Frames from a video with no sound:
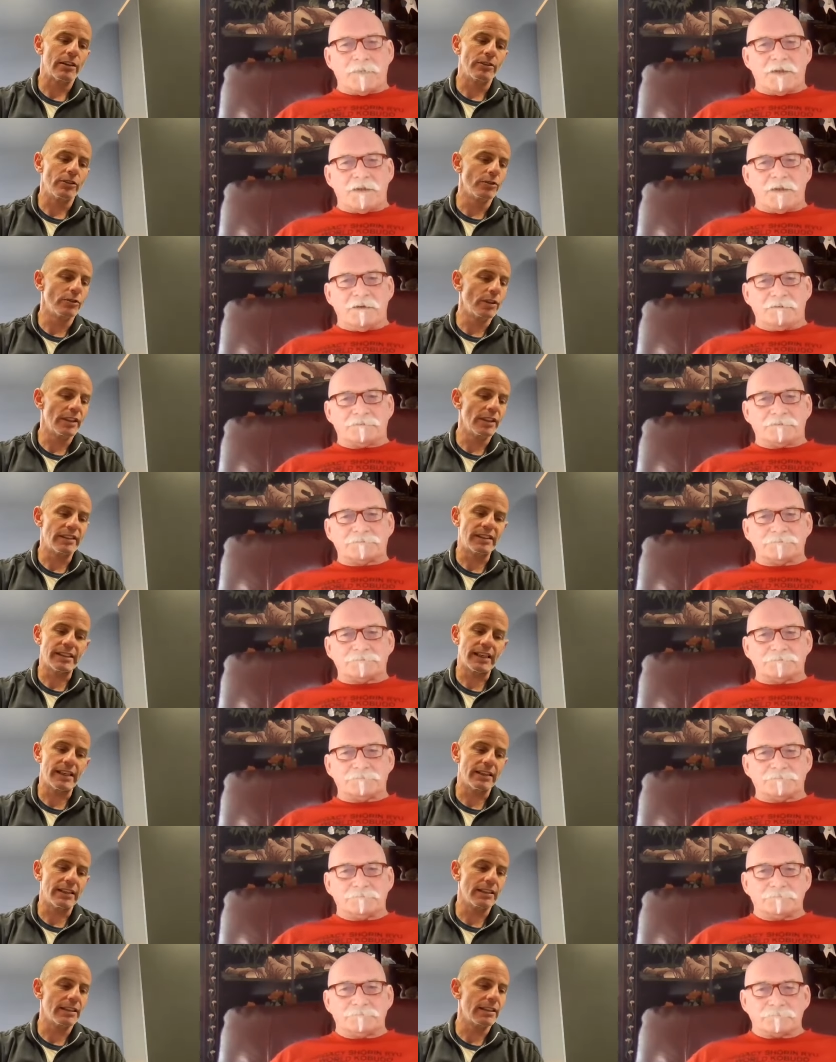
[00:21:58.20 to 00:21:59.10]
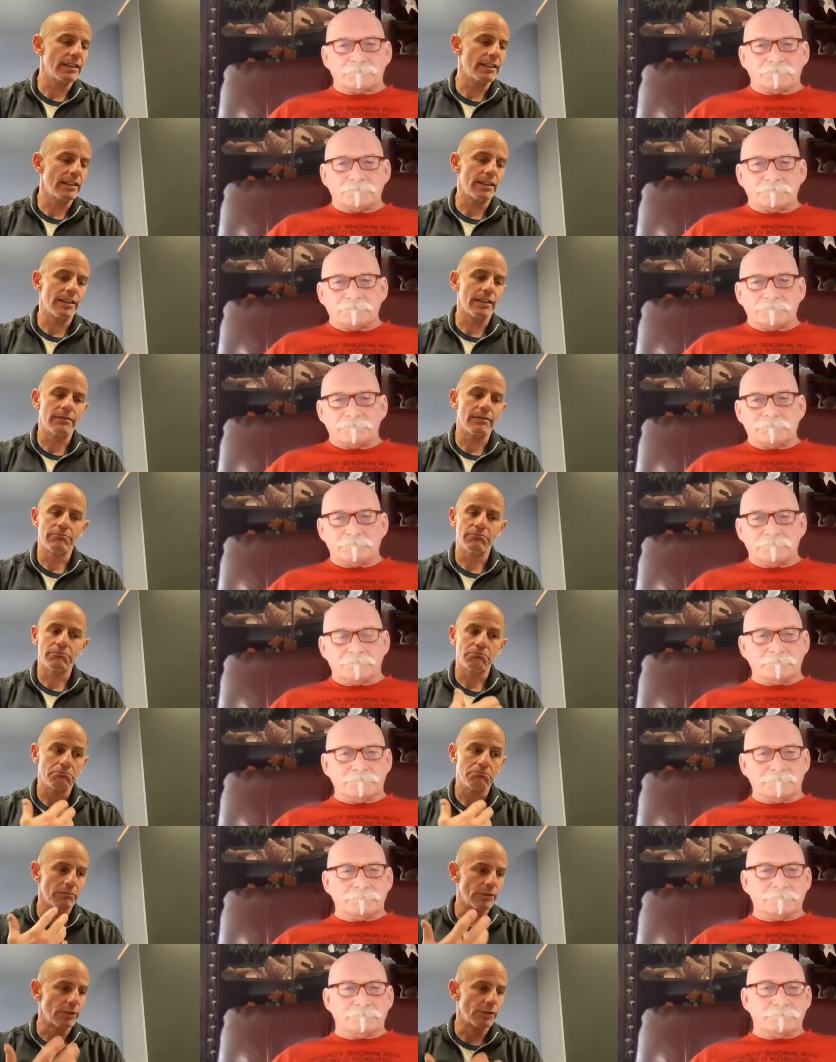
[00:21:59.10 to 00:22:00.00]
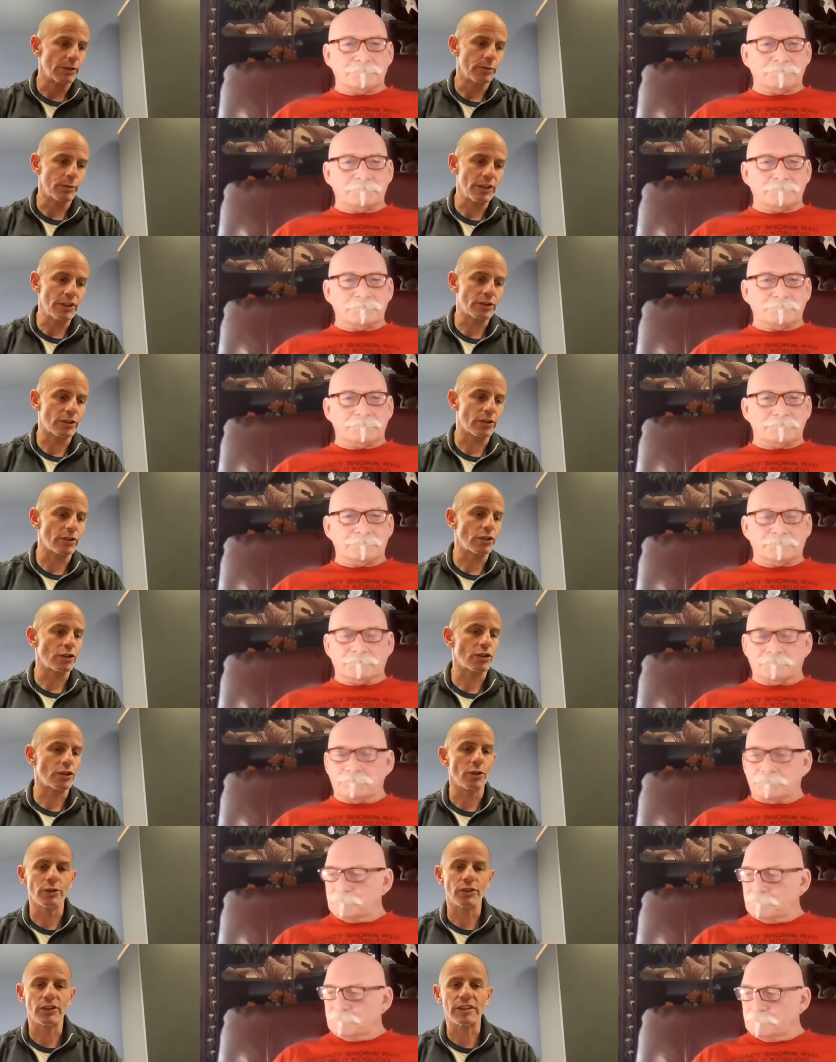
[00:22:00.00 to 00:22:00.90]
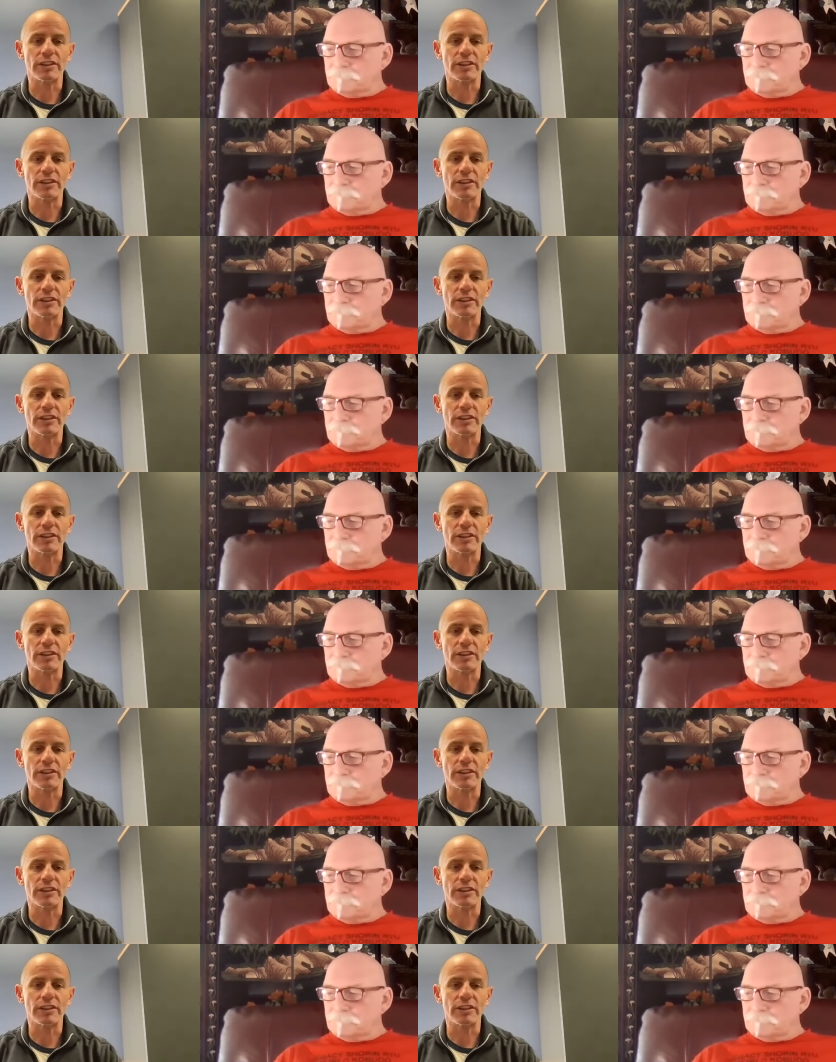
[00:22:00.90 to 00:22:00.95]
Speaker 1: you had said, and the research shows